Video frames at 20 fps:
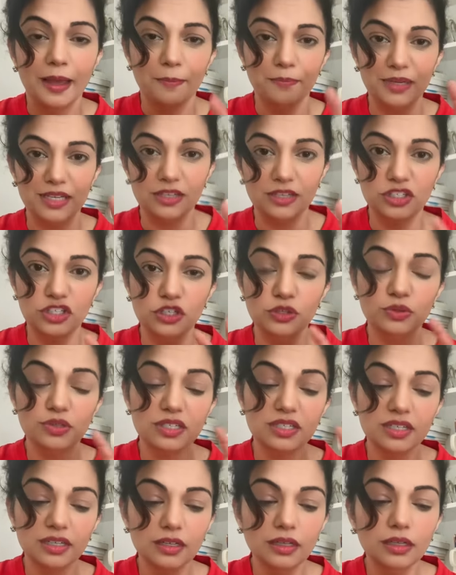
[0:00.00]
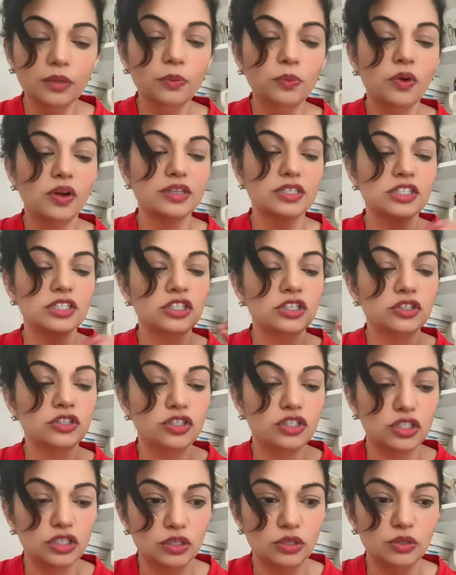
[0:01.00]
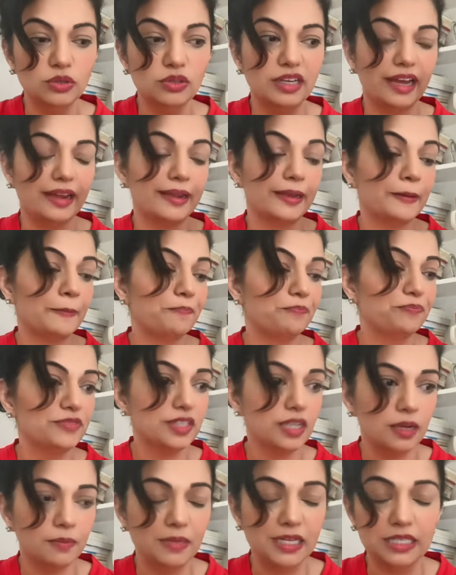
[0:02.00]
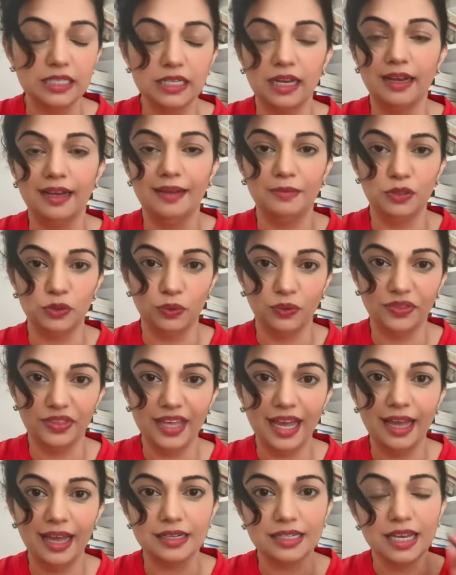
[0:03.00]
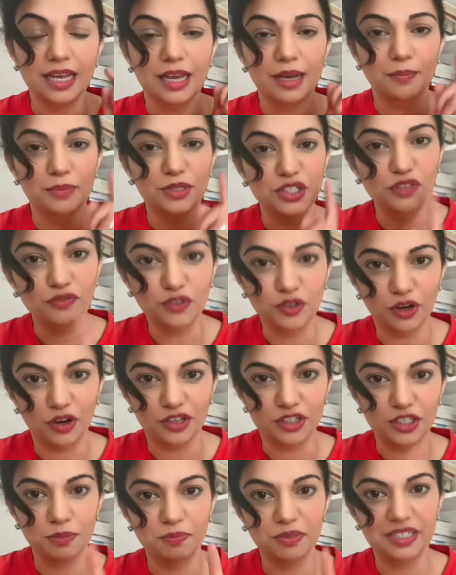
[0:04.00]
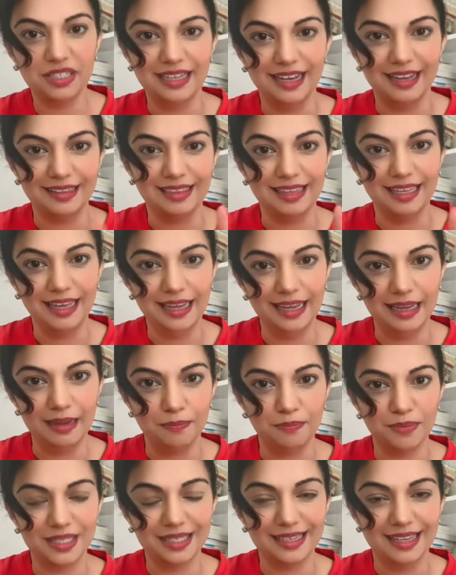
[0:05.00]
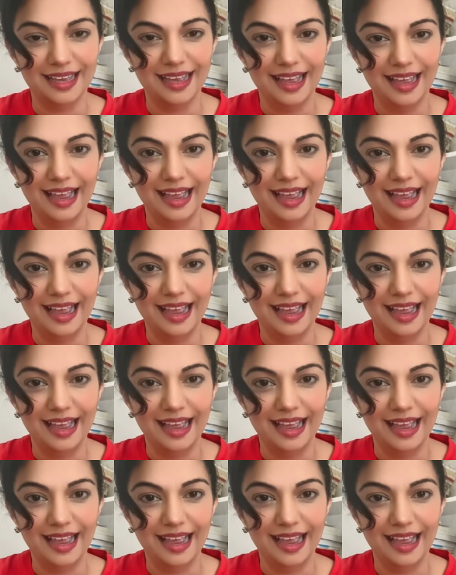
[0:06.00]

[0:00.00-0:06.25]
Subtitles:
because you still want to do like tummy time and all that, but you've got to protect the hips,